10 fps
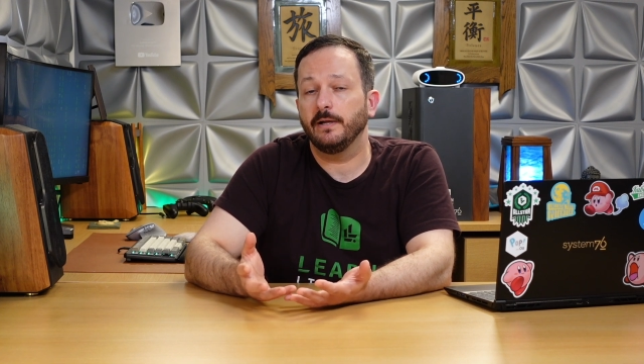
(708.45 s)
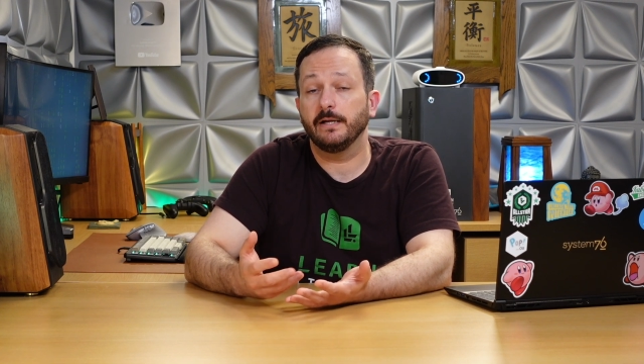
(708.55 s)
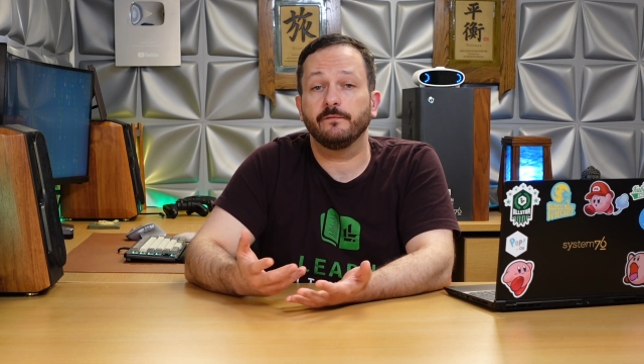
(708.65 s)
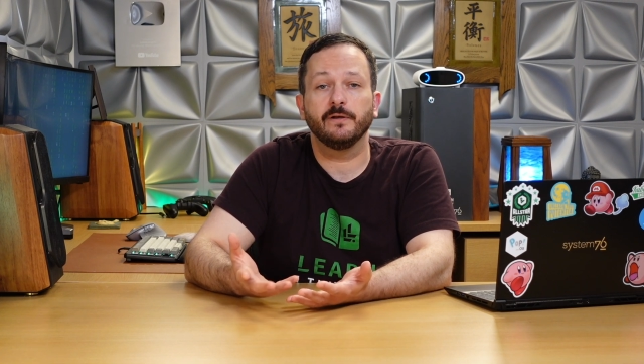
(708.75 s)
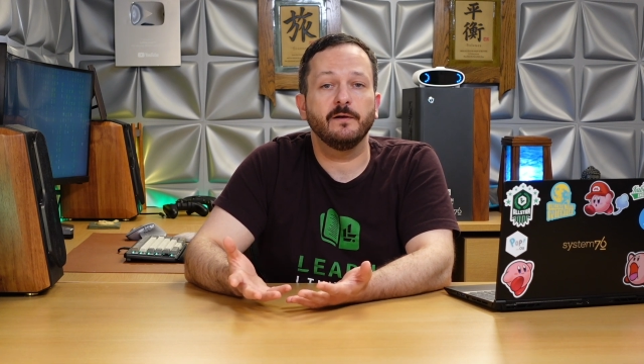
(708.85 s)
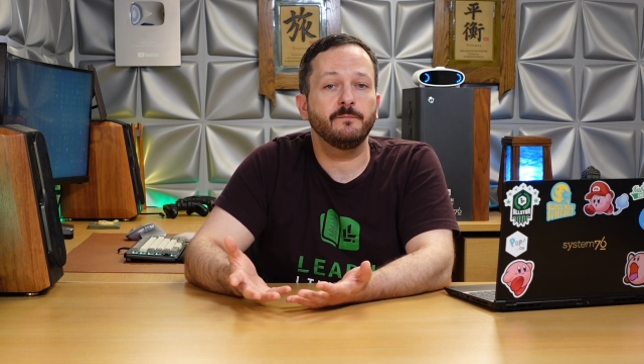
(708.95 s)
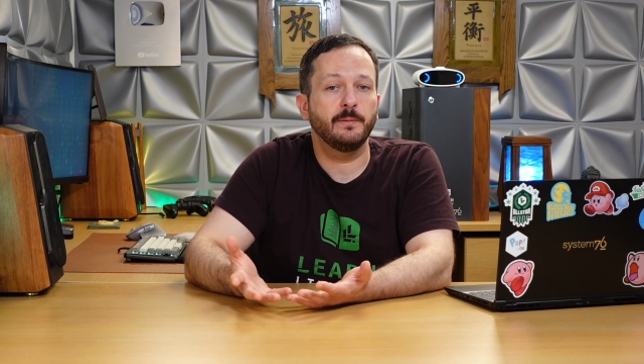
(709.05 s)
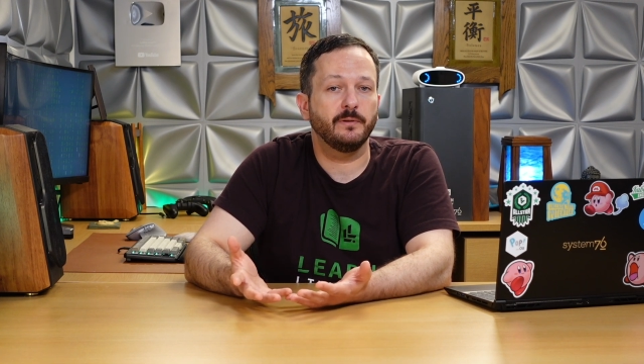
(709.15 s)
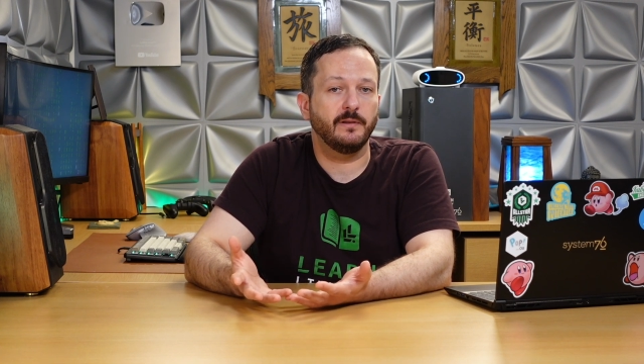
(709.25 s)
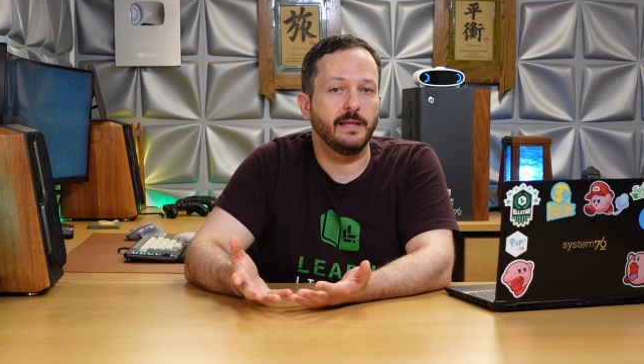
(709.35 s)
and if enough
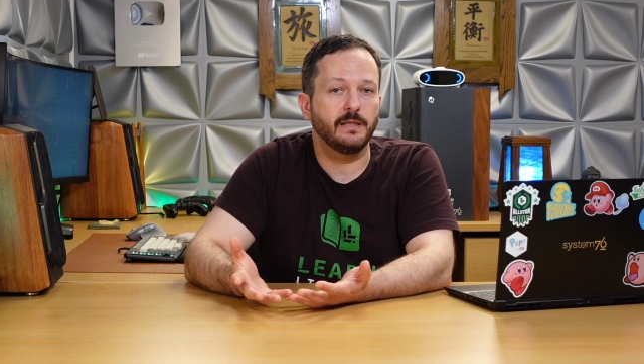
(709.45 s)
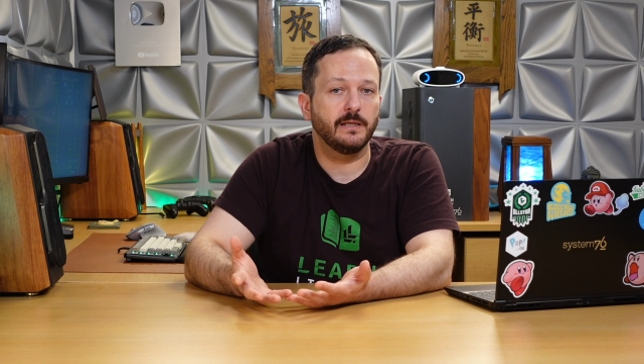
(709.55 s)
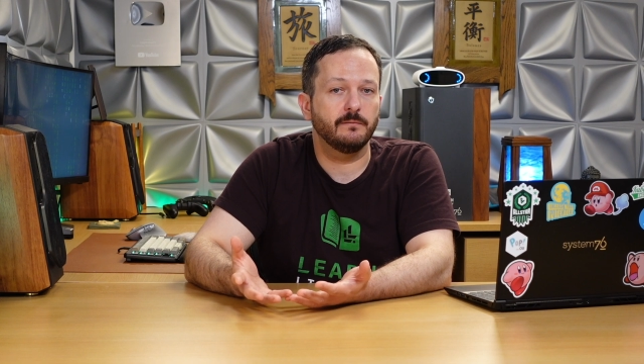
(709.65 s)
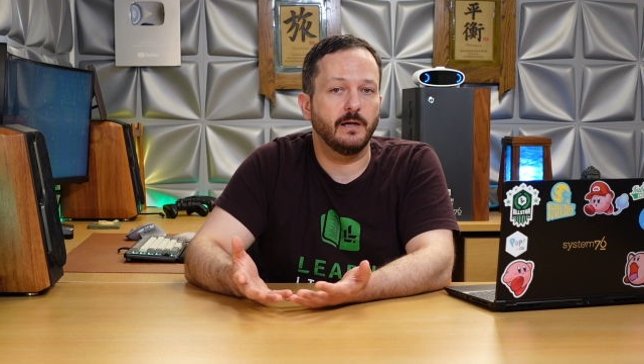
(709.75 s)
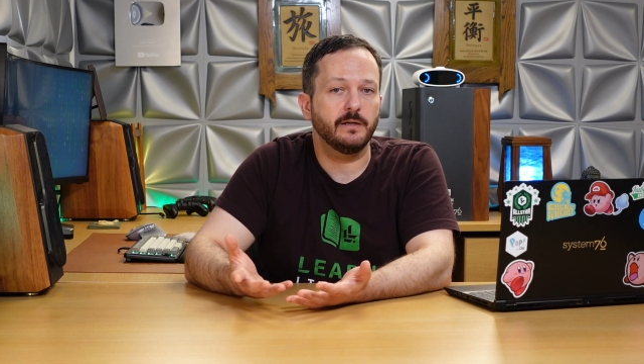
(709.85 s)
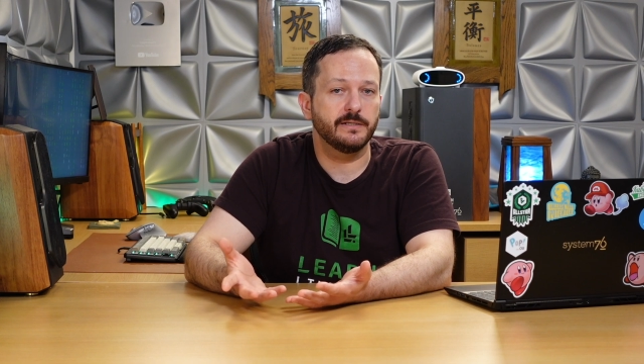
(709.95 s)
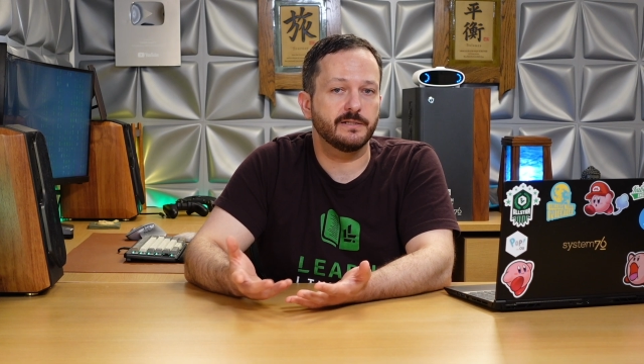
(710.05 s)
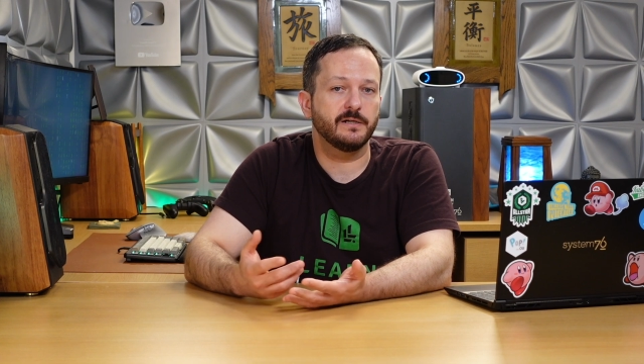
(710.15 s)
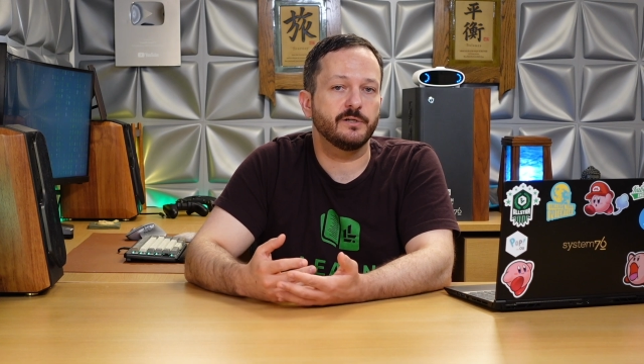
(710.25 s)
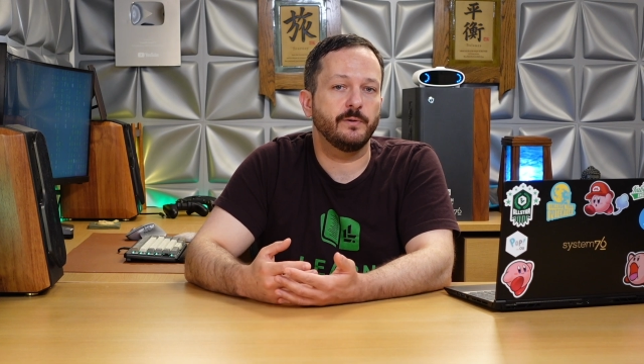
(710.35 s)
people like it, I'll
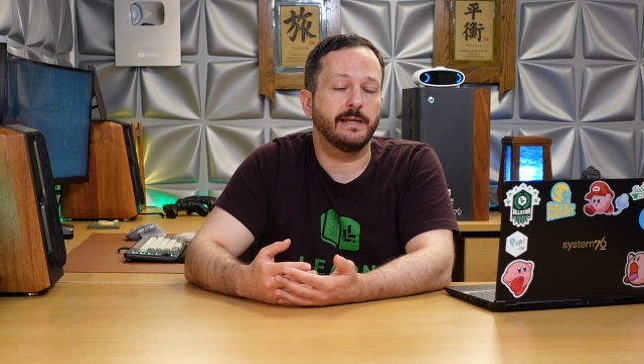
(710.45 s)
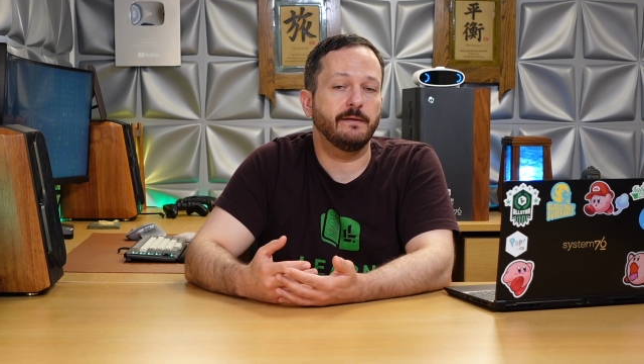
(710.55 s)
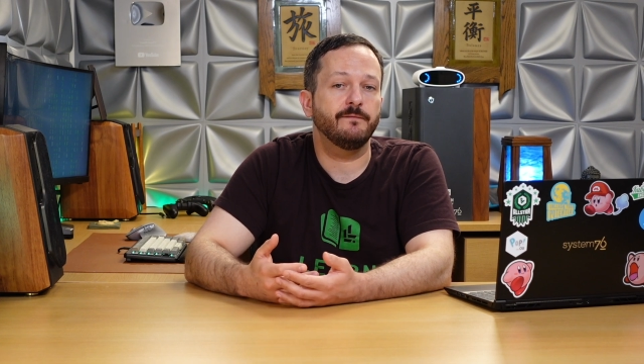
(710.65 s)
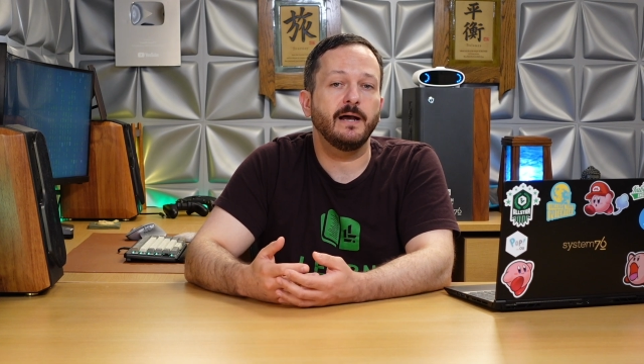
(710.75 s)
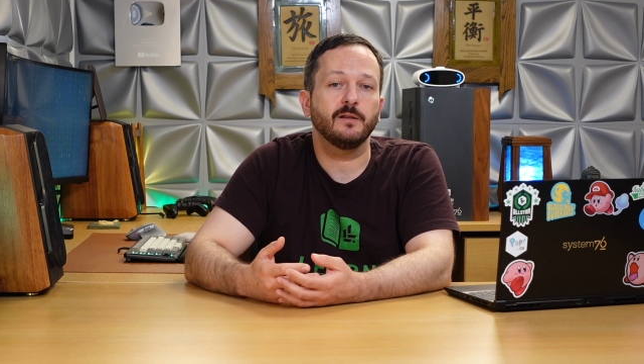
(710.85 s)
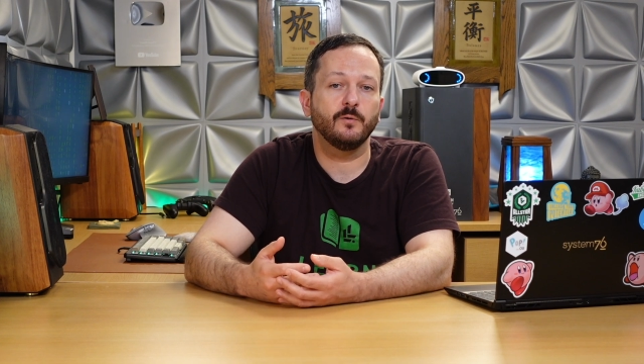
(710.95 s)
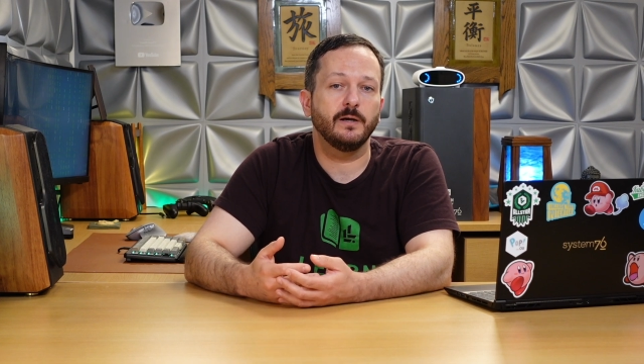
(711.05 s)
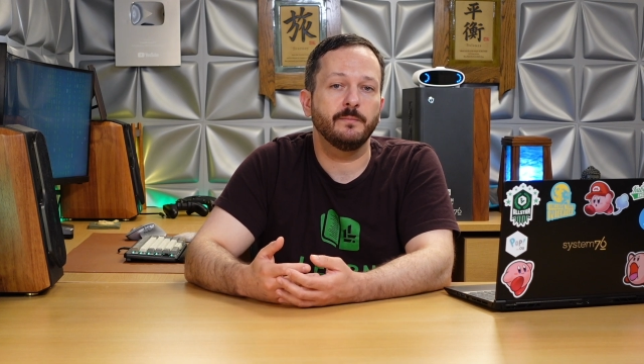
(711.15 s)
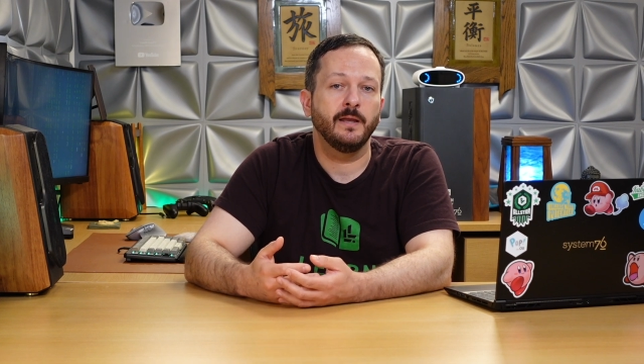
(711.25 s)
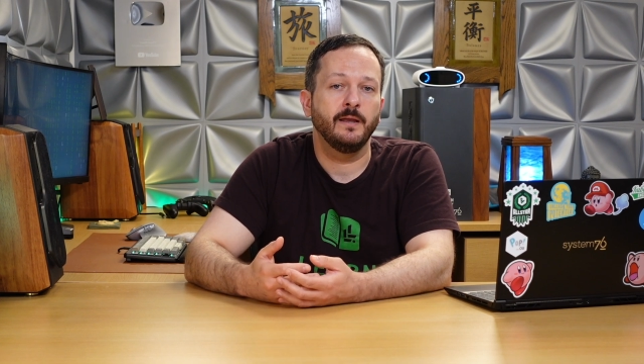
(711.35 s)
consider doing a
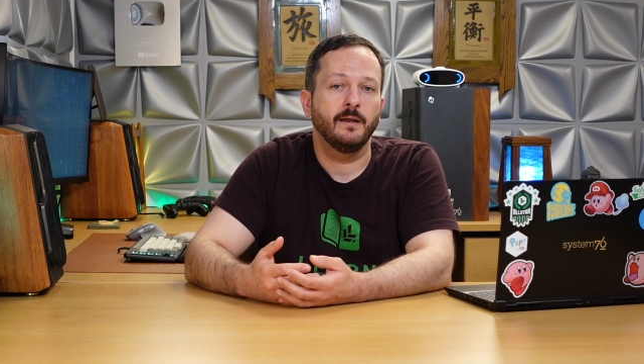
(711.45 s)
follow-up.